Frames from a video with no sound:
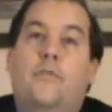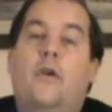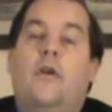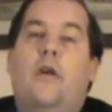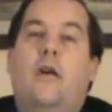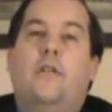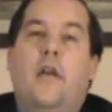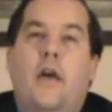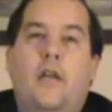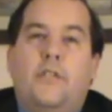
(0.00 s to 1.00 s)
word
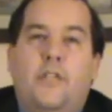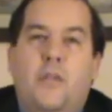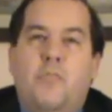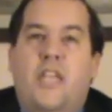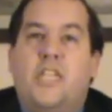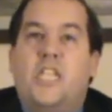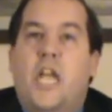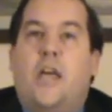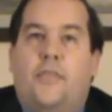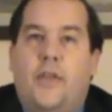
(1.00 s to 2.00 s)
Nehushtan means
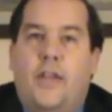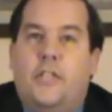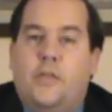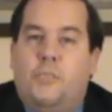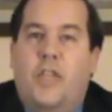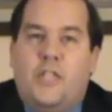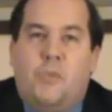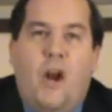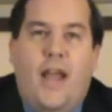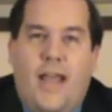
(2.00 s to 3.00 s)
nothing. It's a piece of
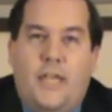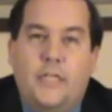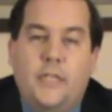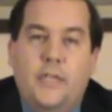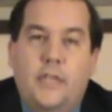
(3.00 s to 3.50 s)
brass.